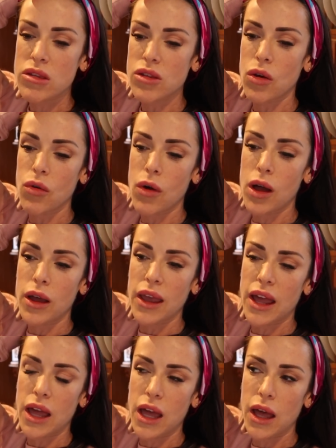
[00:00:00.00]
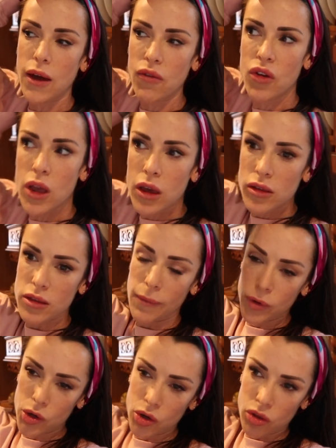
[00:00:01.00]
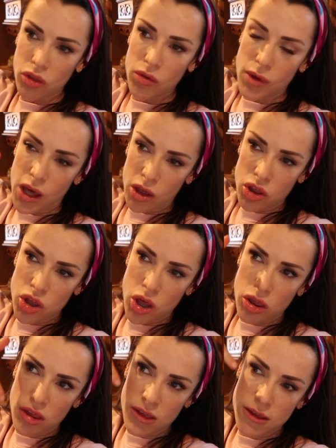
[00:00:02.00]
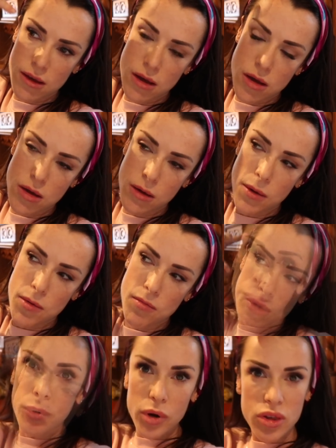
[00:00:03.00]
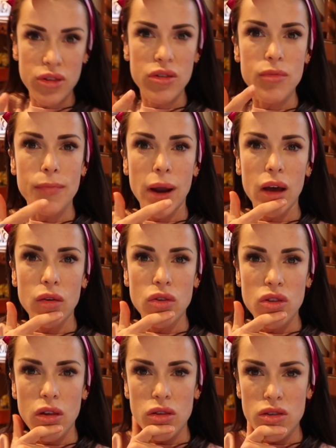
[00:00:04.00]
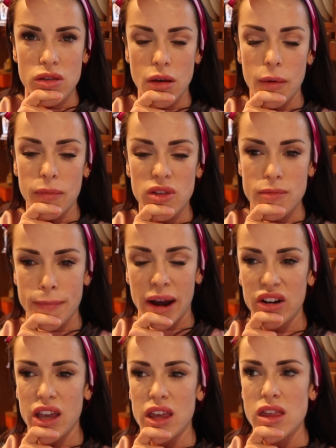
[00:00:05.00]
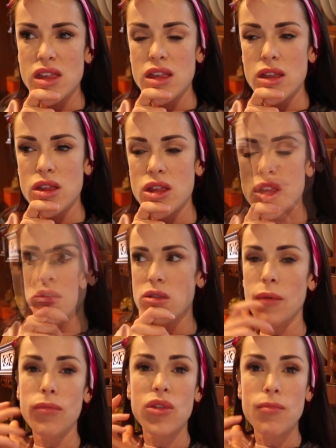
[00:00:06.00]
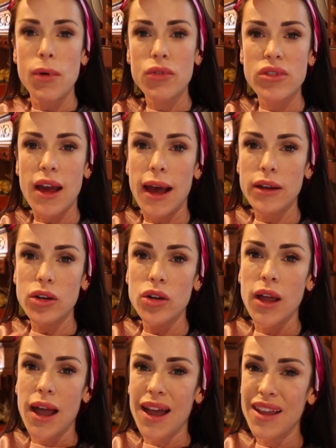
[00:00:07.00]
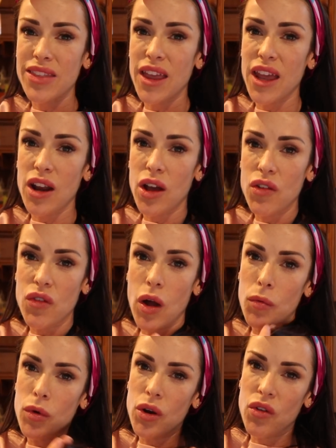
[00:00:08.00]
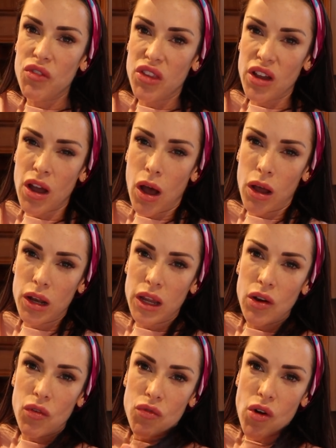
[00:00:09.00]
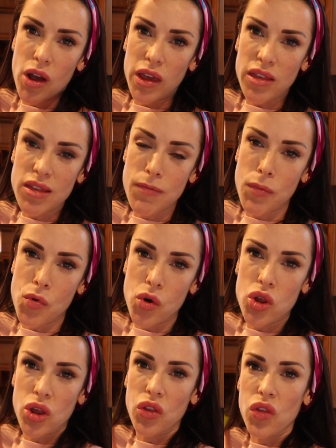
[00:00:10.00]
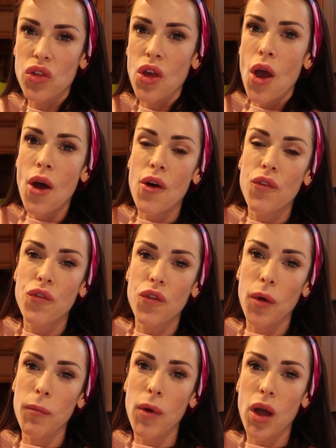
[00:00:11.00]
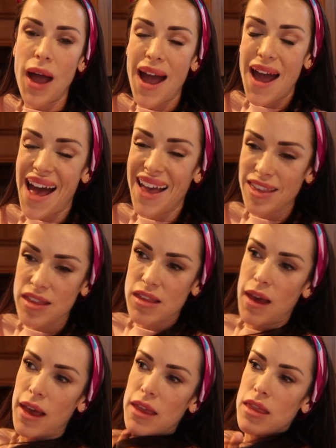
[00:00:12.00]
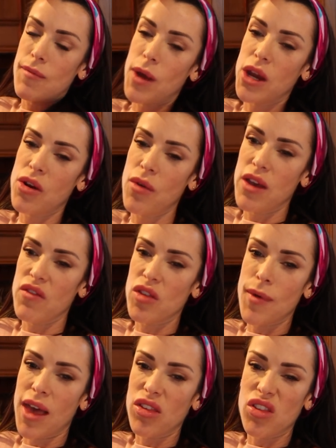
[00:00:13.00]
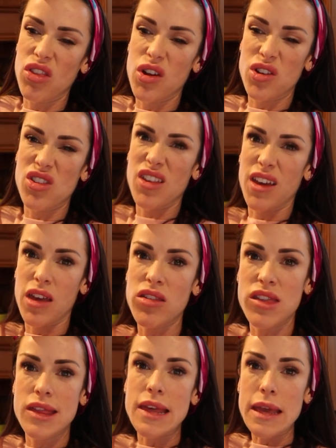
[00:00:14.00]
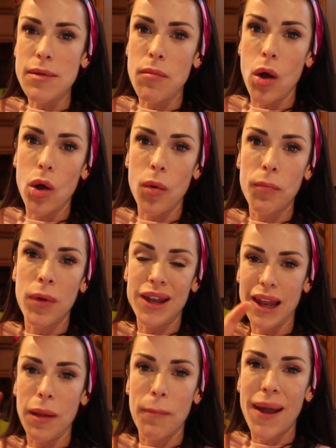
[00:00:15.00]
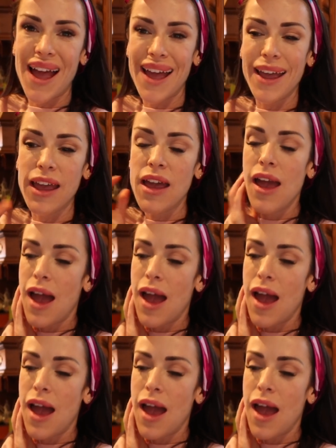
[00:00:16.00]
So I have some butternut squash, some Brussels sprouts, some asparagus, some smoked haddock, and then I've got one of the collie rice portions from Asda in the microwave as well. So they're just like a steam up little bag.